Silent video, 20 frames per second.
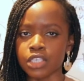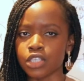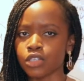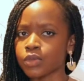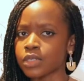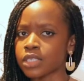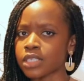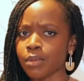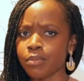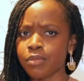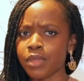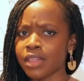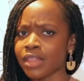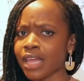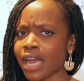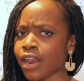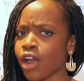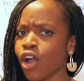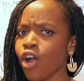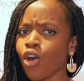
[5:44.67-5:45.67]
So it's something
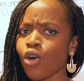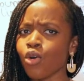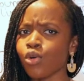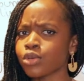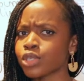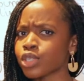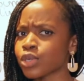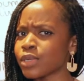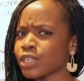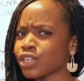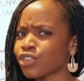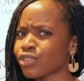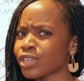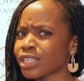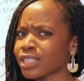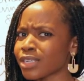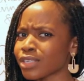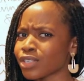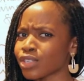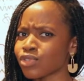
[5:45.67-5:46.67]
that also
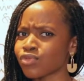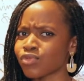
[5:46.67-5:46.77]
intrigues us